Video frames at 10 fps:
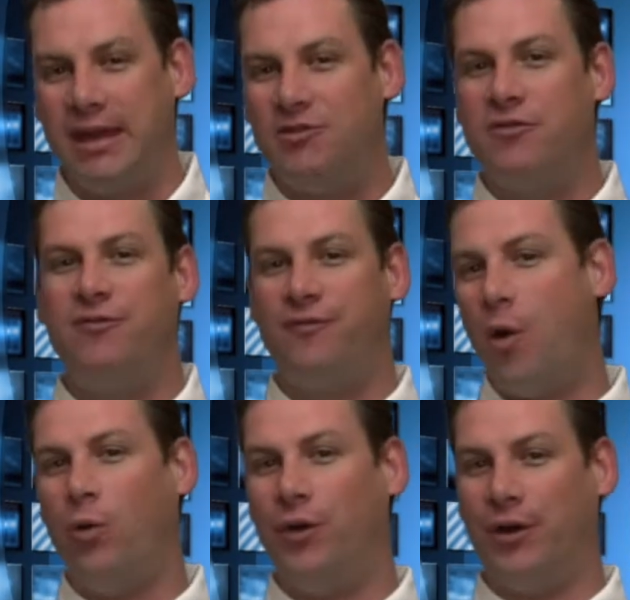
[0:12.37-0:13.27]
into
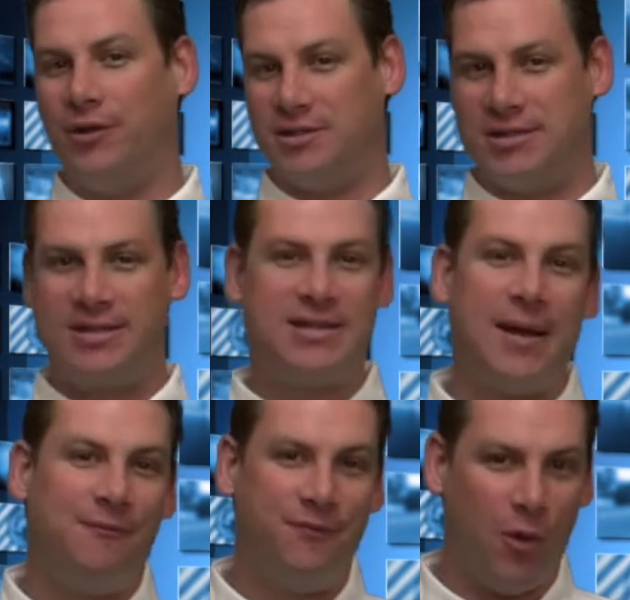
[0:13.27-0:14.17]
folders and
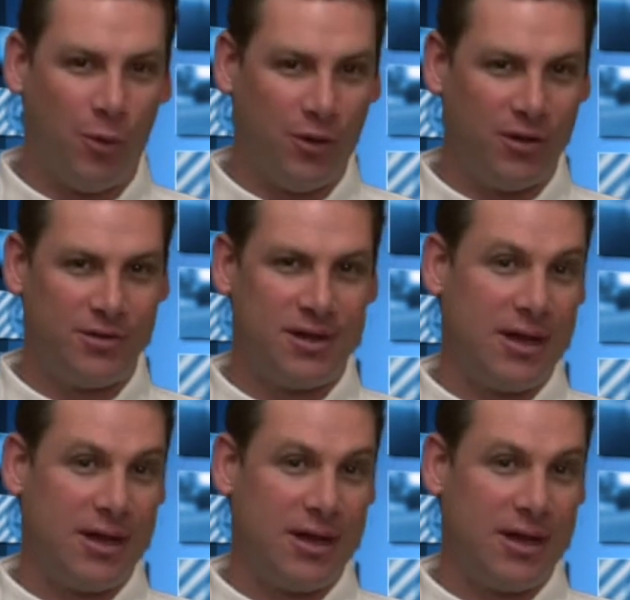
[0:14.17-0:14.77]
subfolders